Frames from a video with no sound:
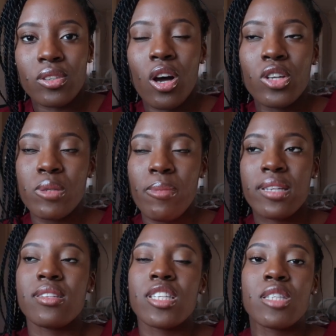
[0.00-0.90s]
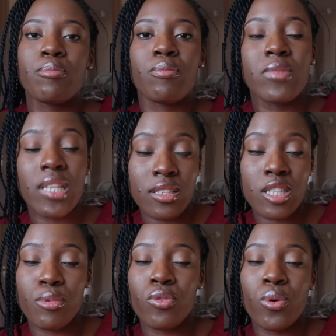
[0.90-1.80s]
got to my senses
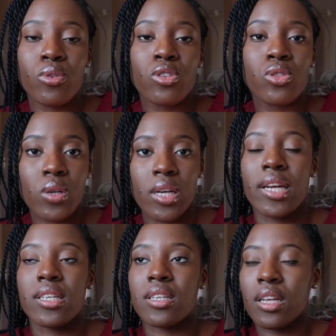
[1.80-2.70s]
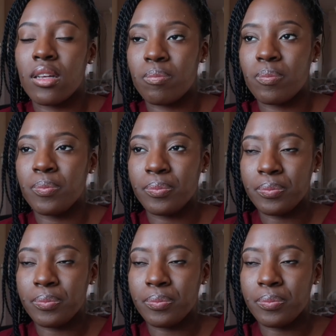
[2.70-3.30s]
senses before it was too late, and I'm um,